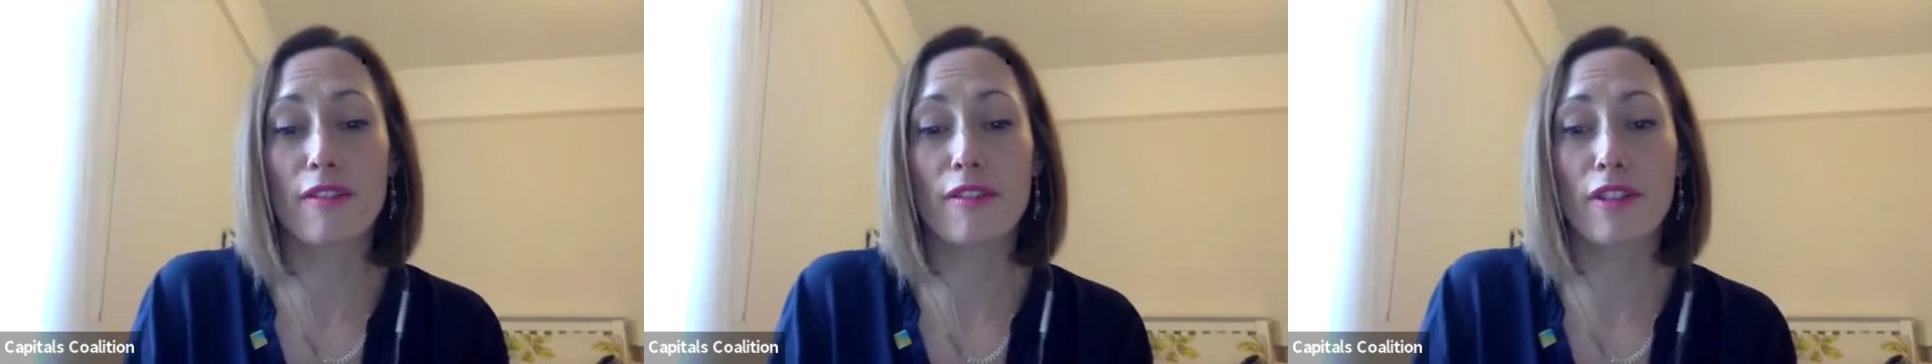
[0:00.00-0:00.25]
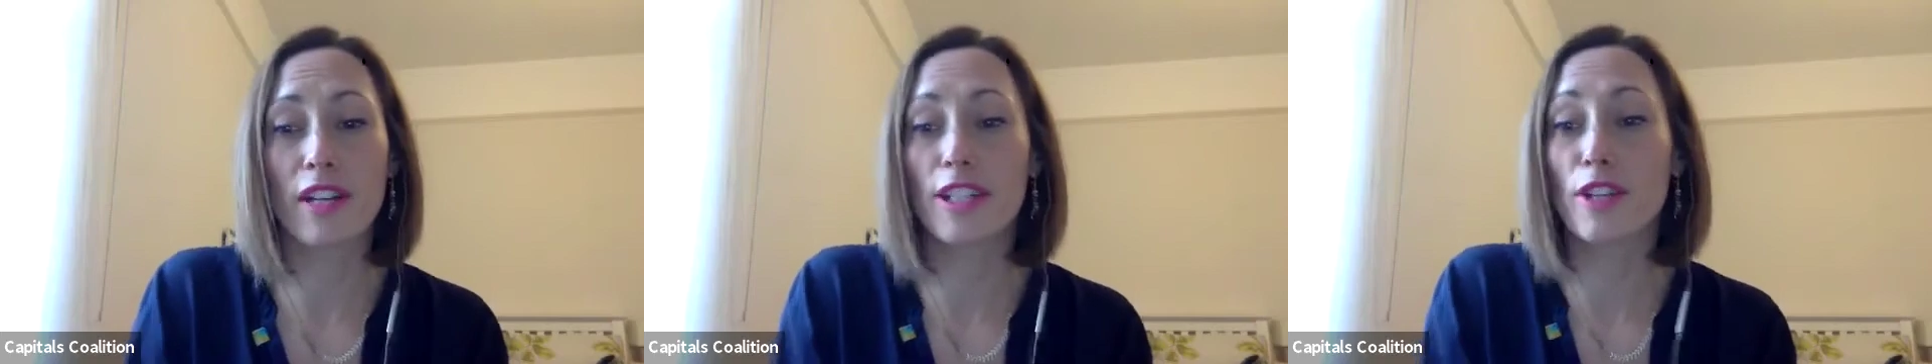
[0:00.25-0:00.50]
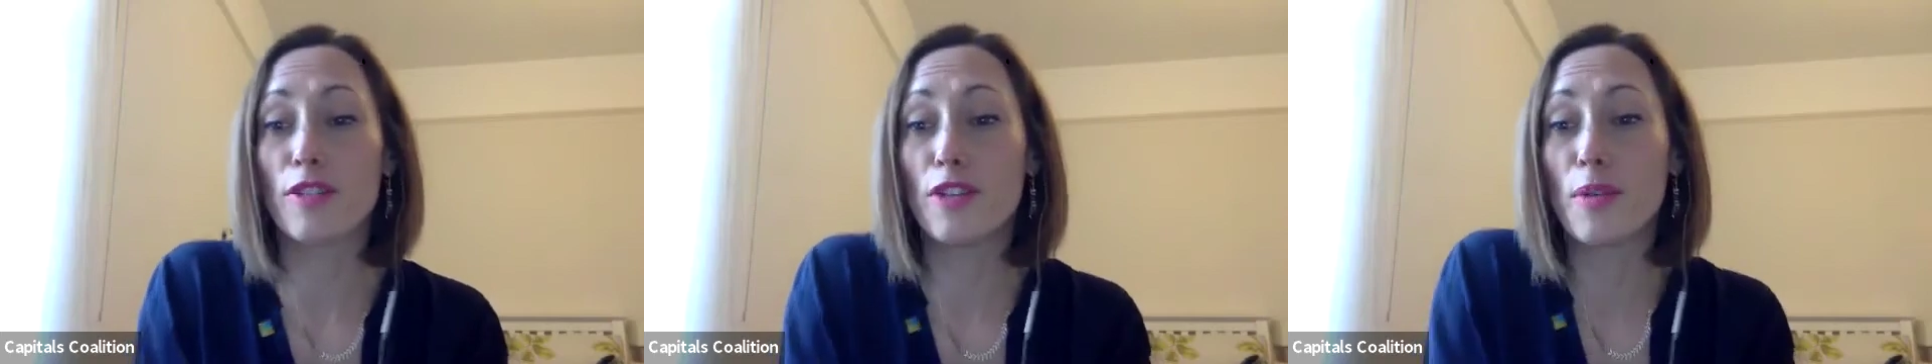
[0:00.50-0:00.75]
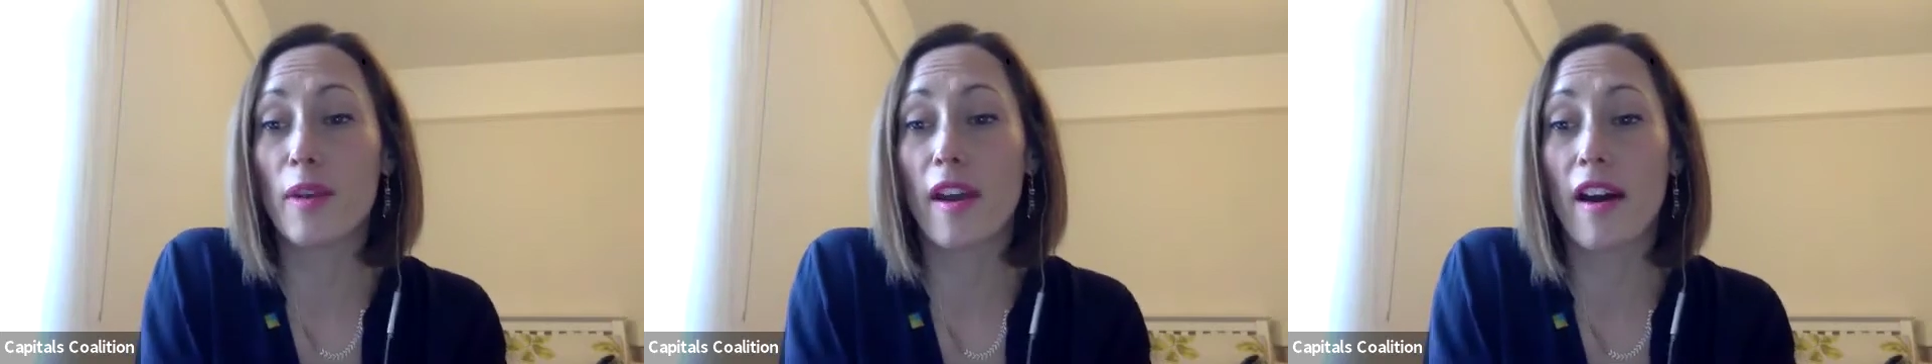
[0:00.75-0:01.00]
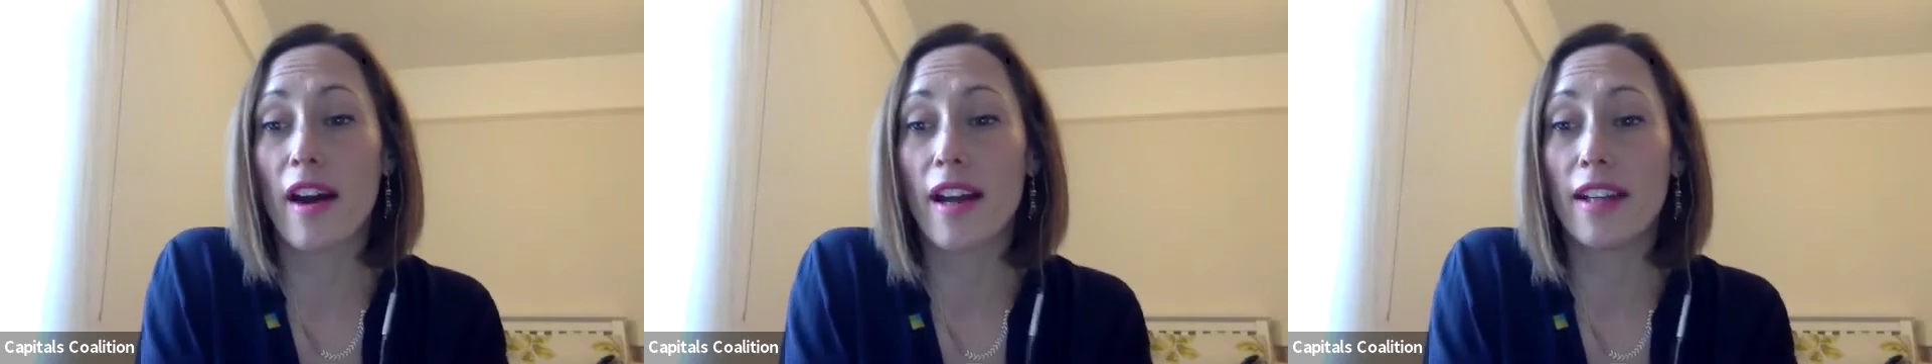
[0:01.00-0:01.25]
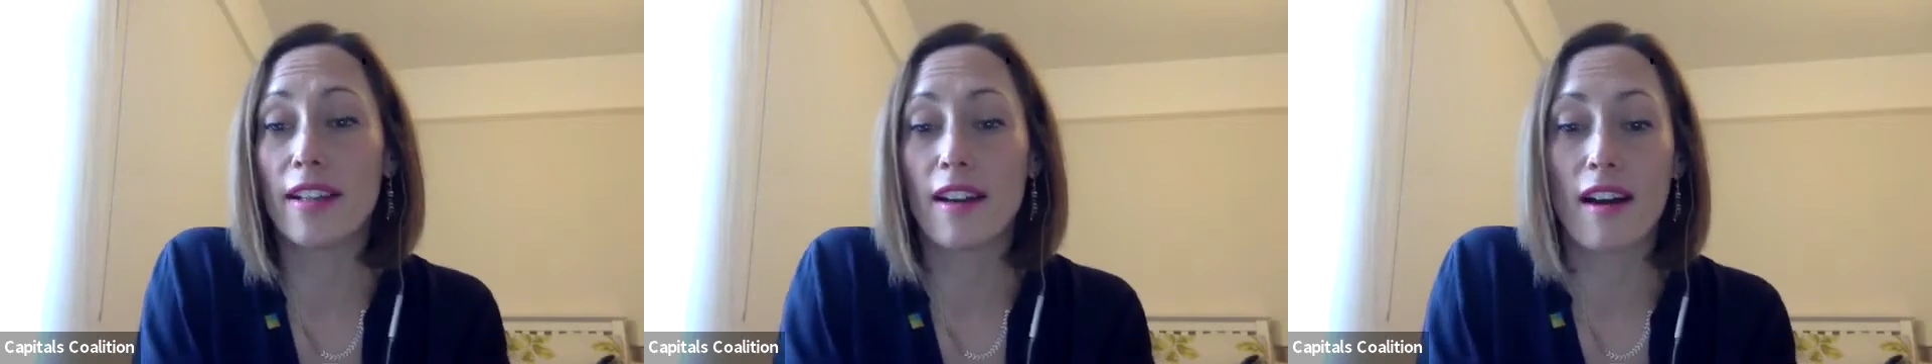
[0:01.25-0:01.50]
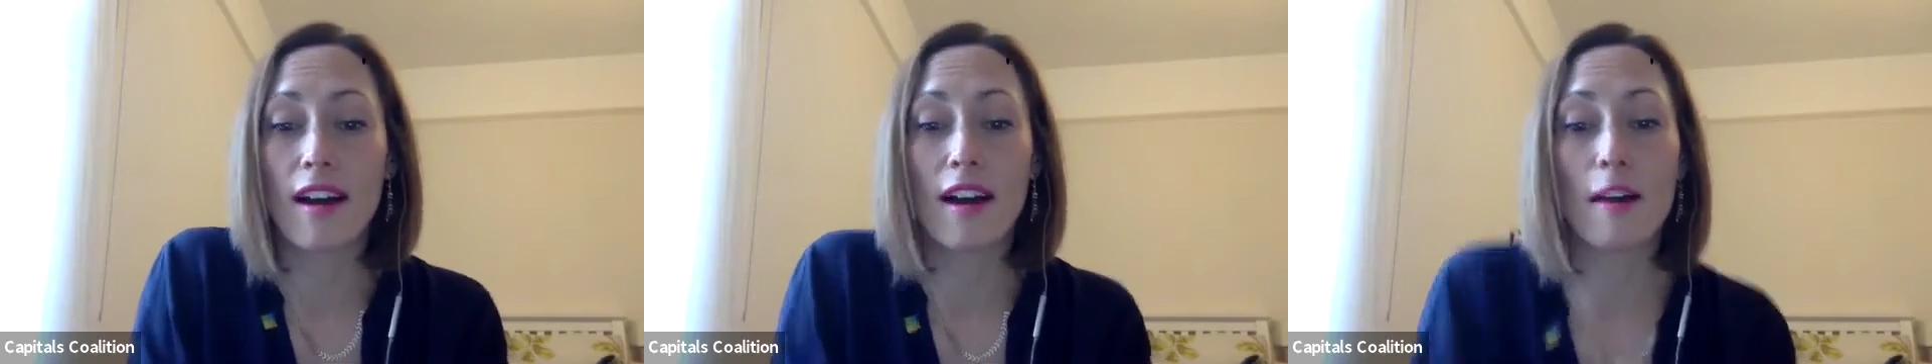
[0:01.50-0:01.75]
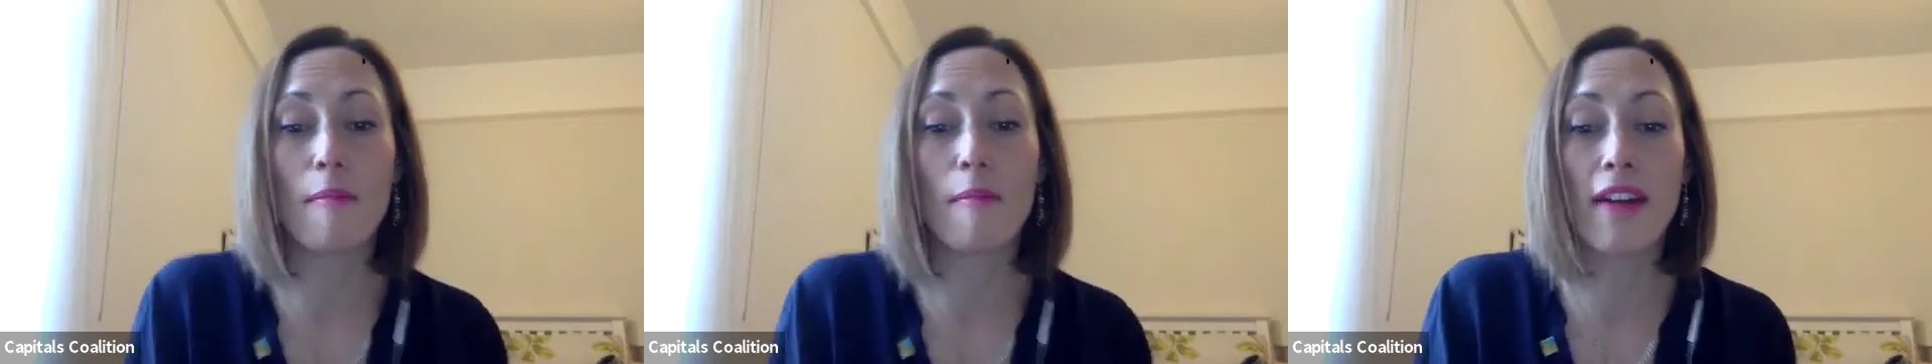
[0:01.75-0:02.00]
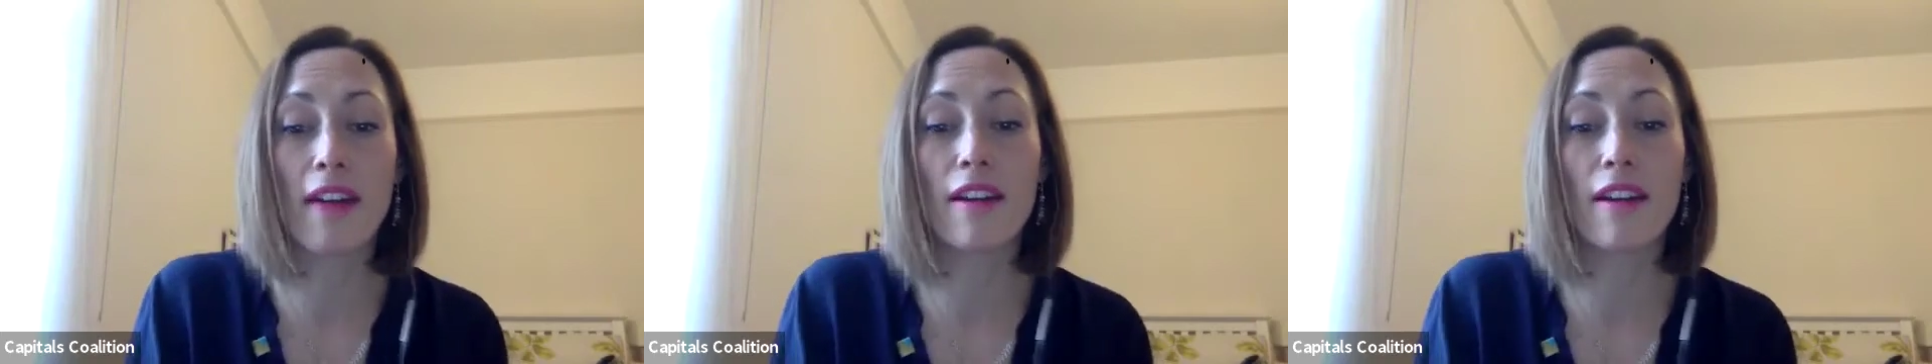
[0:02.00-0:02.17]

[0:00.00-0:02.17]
I feel like, you know, you and I and